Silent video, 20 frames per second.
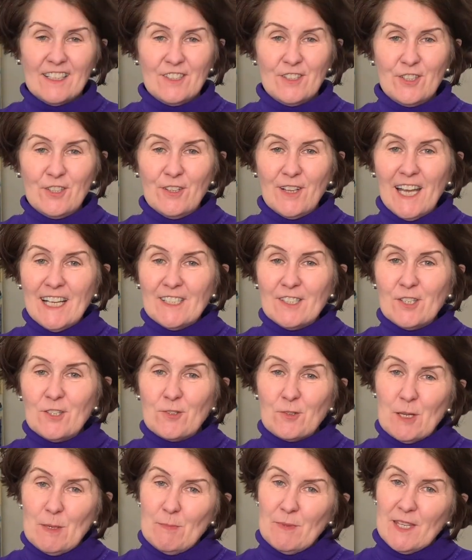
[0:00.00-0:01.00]
Do you like to
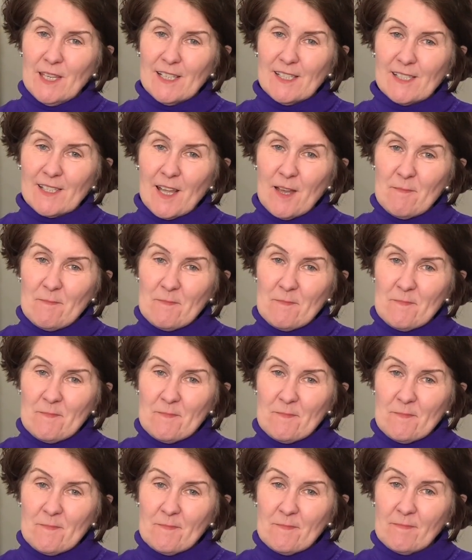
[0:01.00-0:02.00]
dream things up?
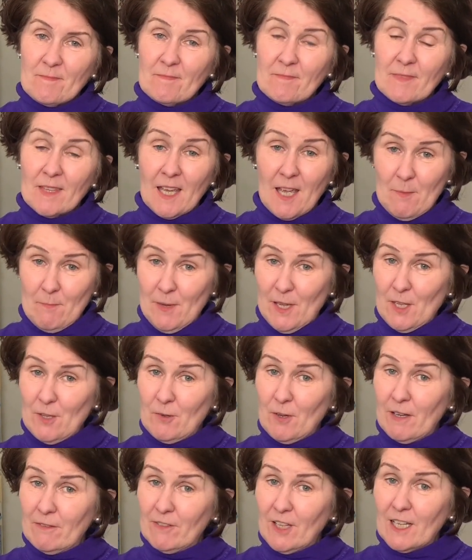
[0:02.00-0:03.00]
I bet you
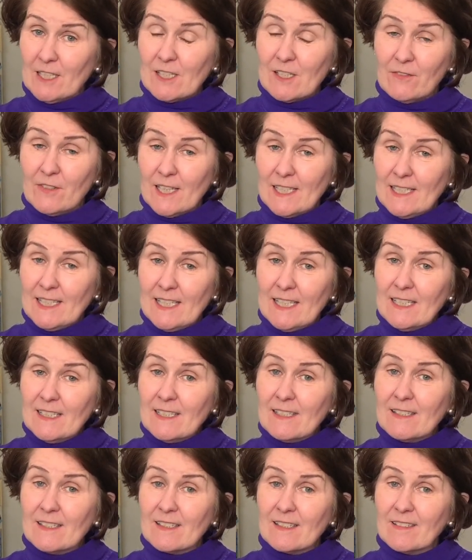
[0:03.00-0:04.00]
have lots of
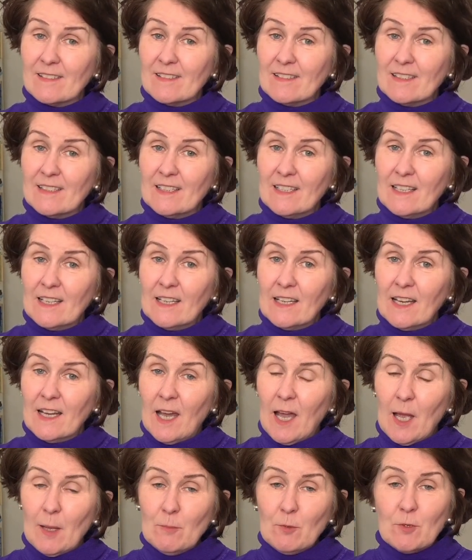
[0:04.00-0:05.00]
ideas.
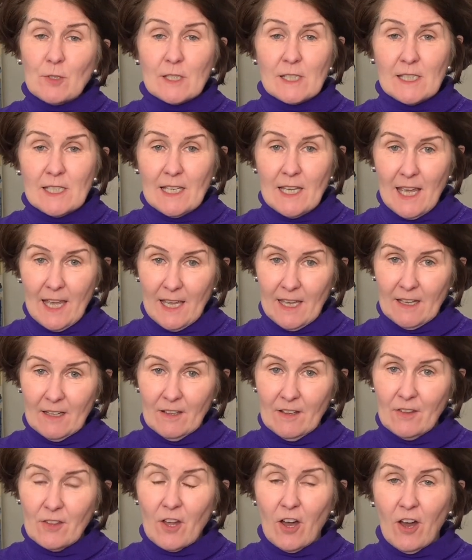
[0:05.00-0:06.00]
I'm Christy
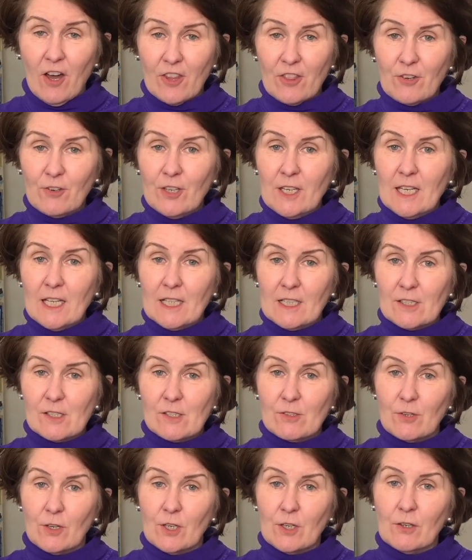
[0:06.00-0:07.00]
Hale, the author and
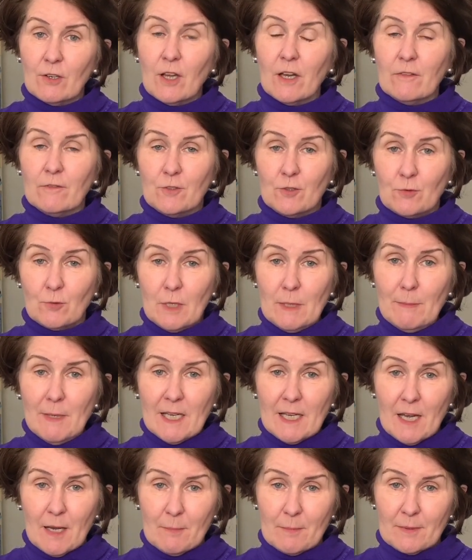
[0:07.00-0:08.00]
illustrator of Dreaming
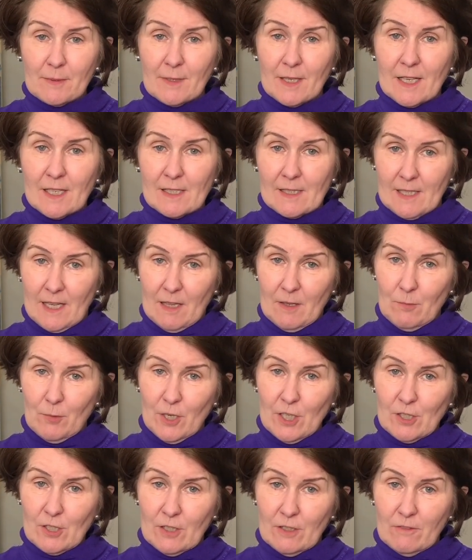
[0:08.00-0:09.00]
Up, a
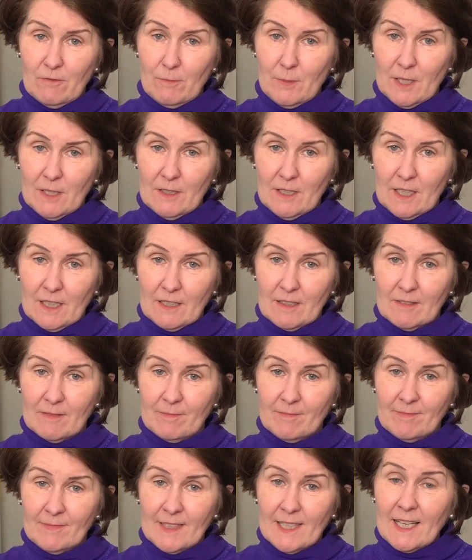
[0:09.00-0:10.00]
celebration of building,
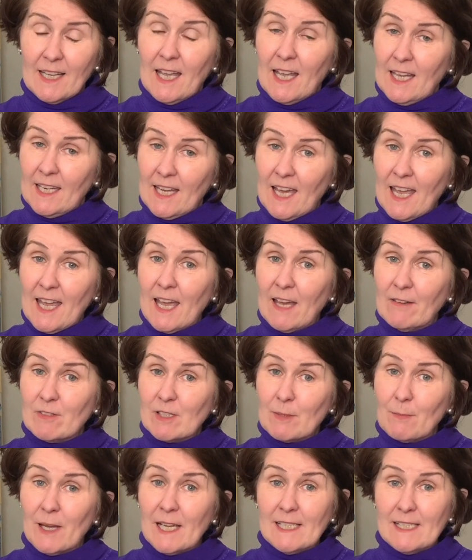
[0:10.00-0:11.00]
and I have
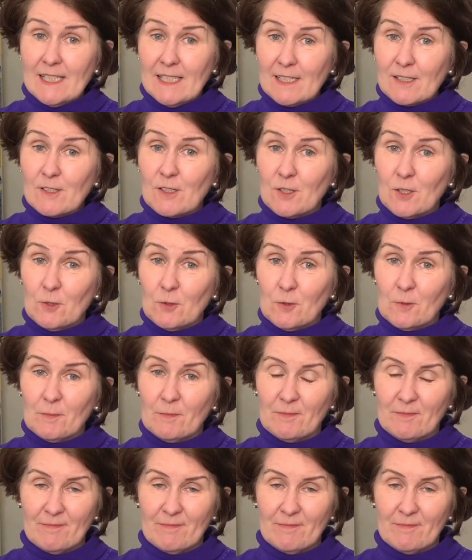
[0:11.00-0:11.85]
some ideas too.